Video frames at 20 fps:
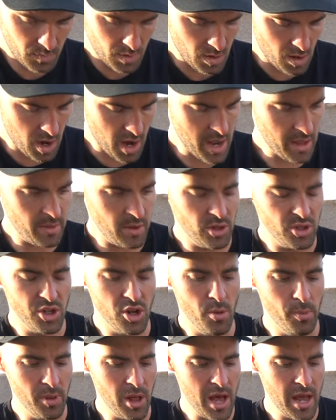All right, there's
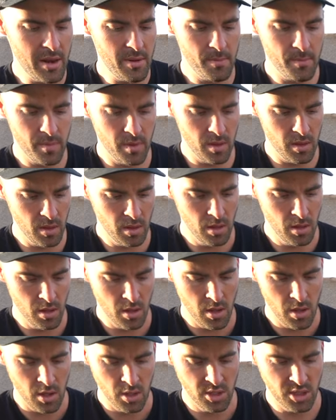no blood.
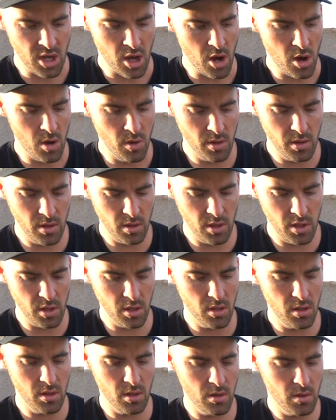So,
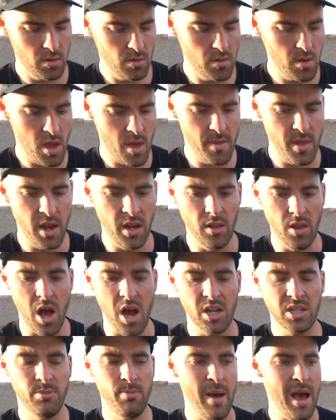and then it
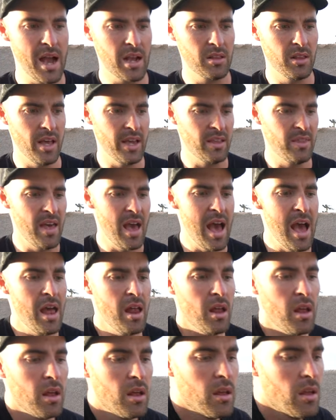locks back like
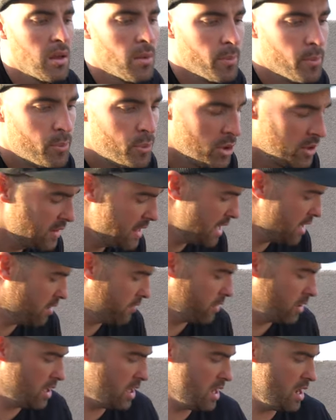that. put that
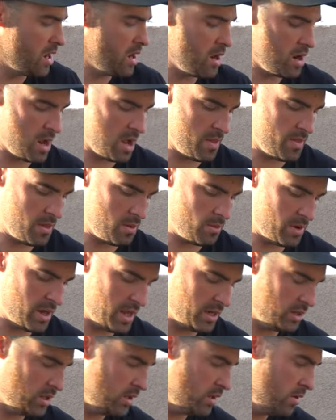over here, and then what
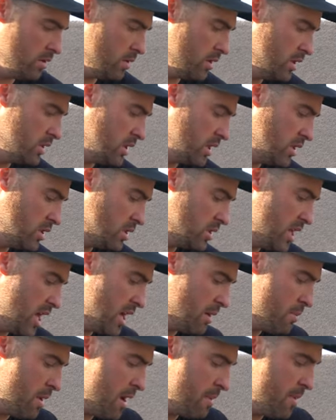I do is I just
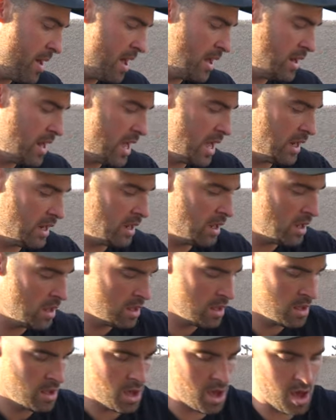take my Band-Aid.
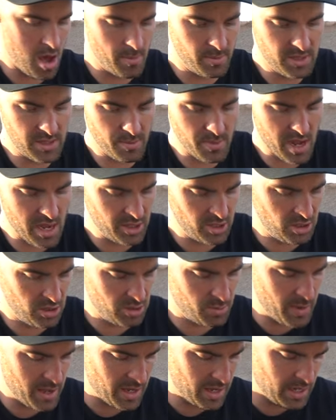Some guys
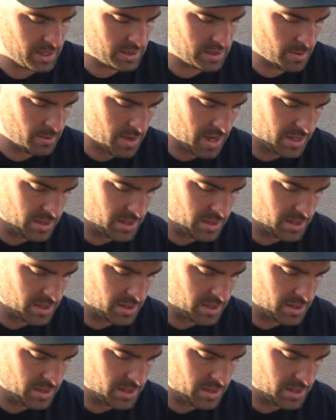use Band-Aids, some